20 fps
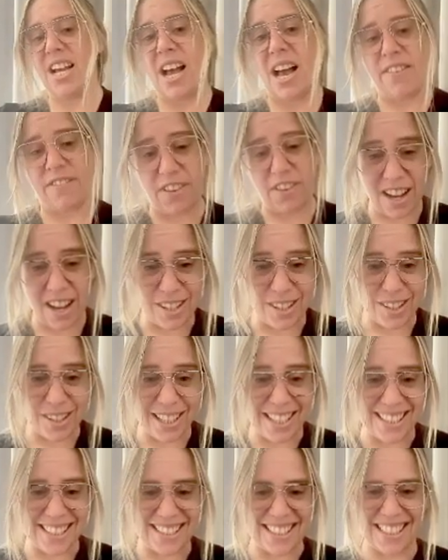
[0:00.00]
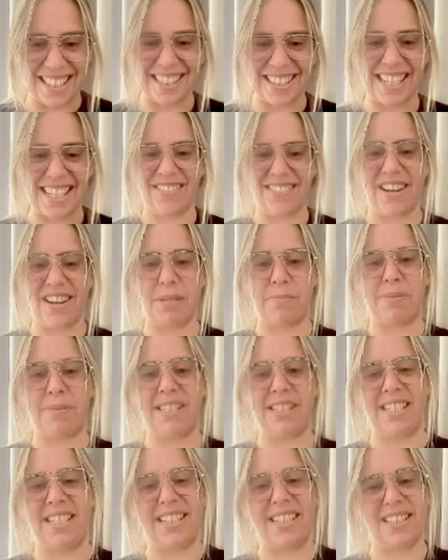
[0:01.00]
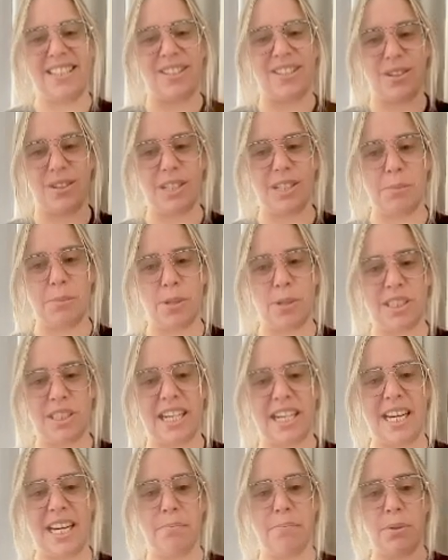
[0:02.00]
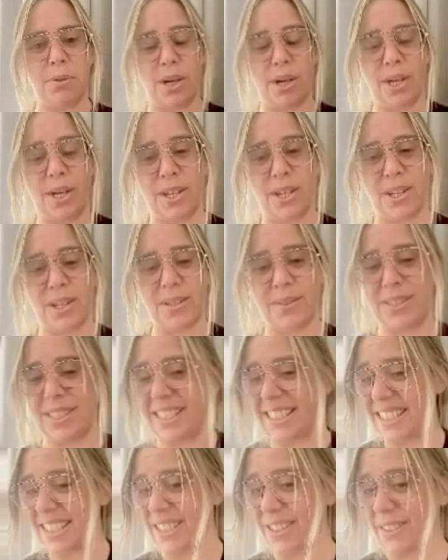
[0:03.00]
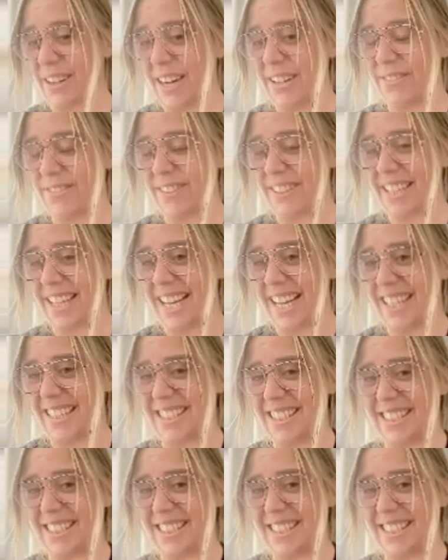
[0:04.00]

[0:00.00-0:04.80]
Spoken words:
Filecoin is the incentivized persistent storage blockchain and protocol, which is great for large